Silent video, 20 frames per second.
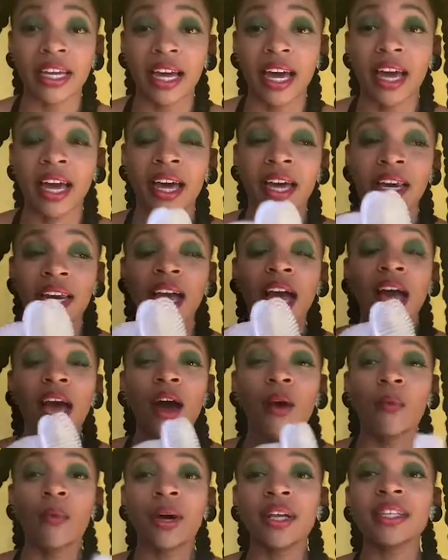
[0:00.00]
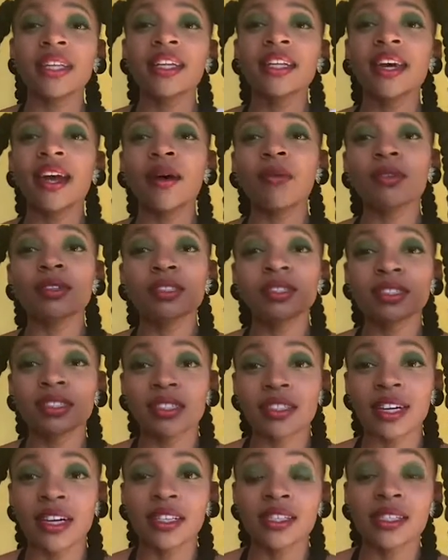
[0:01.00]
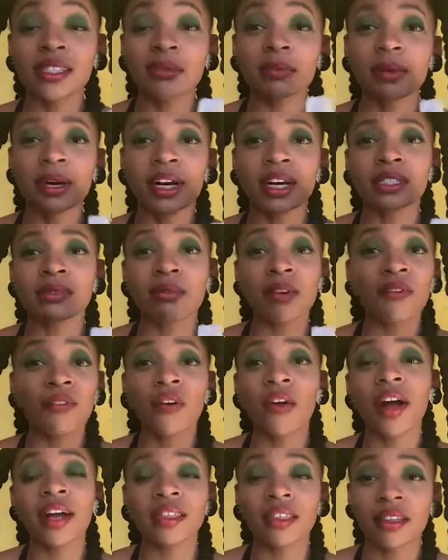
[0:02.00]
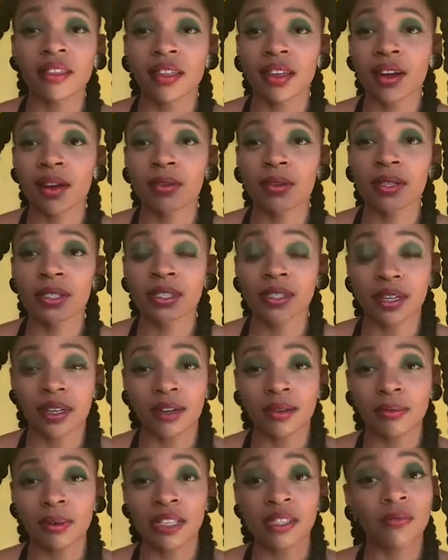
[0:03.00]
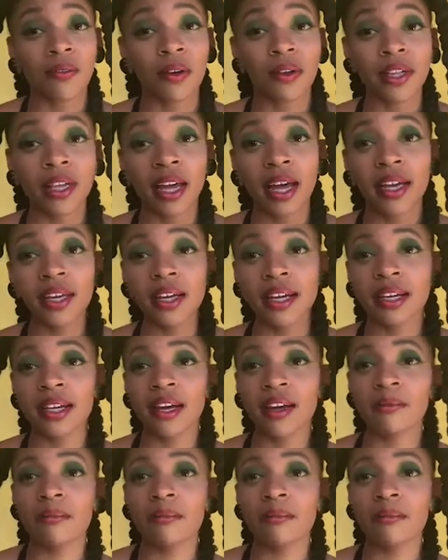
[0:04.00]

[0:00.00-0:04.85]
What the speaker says: And one thing that I will suggest is, because before I thought that I was exfoliating enough,